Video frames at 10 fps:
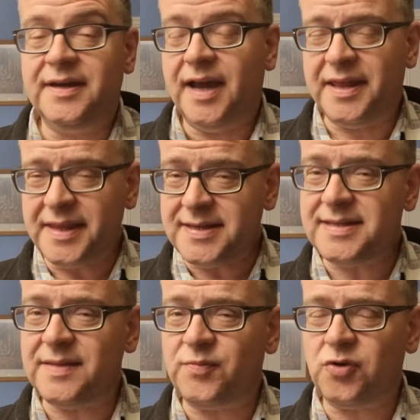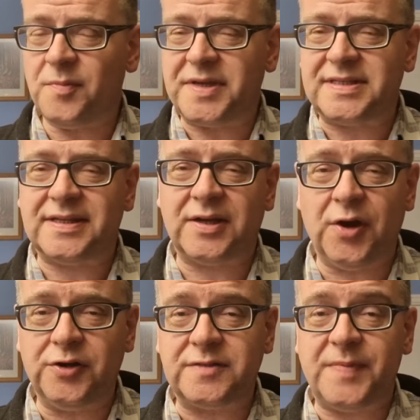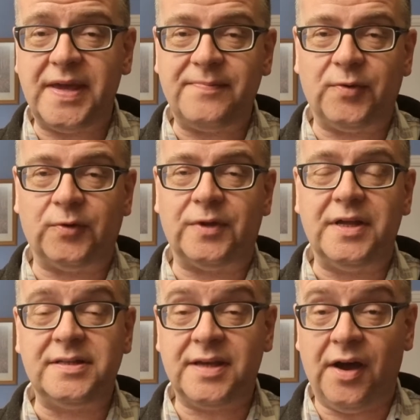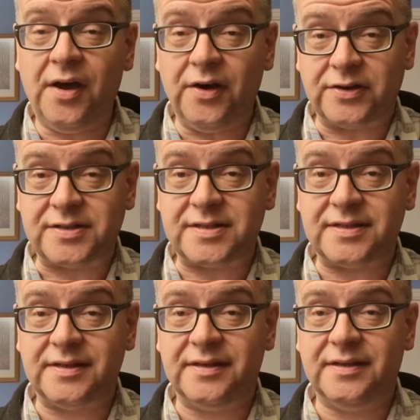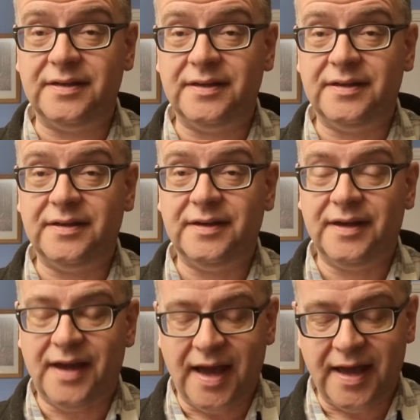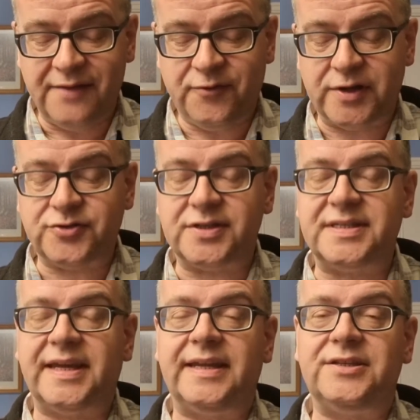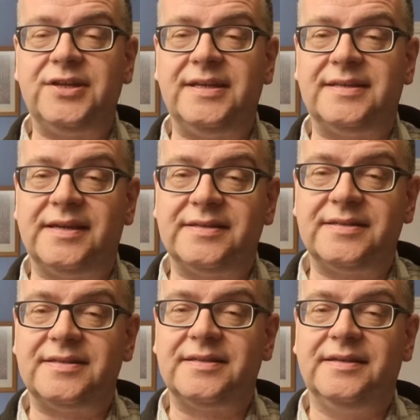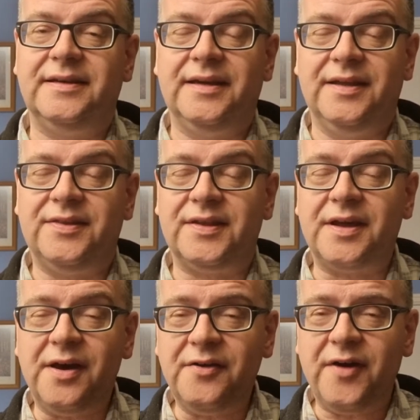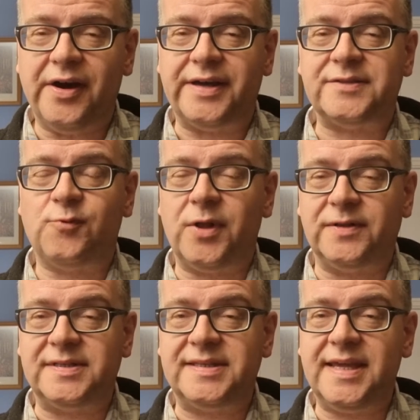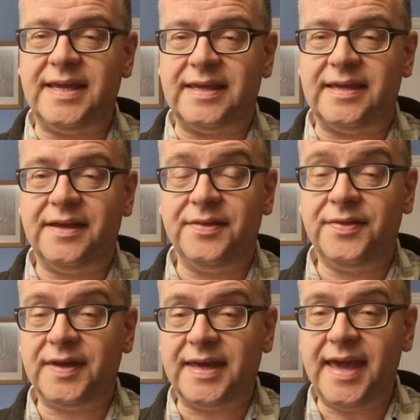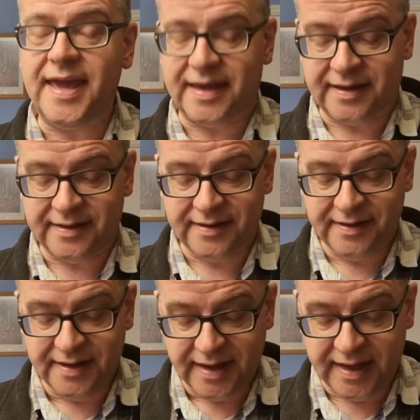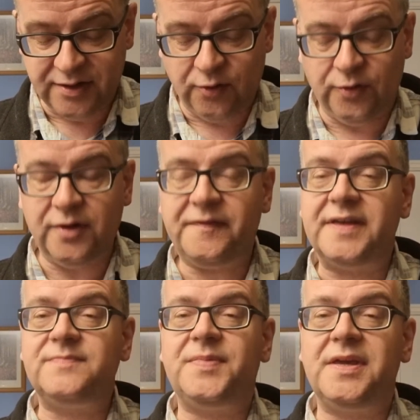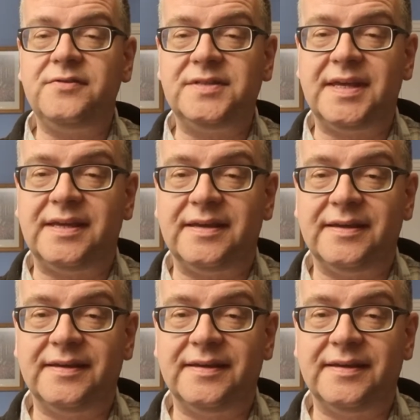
And this is the promise to God's people, to us, if we're trusting in Jesus, that our eyes will see the king in all of his beauty.